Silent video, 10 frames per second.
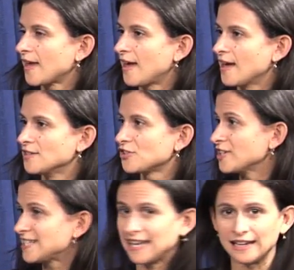and Chris
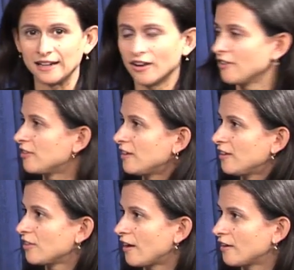Hayden are the
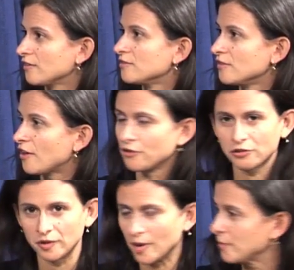uh, other
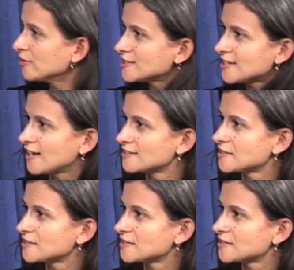three members, and Excellent.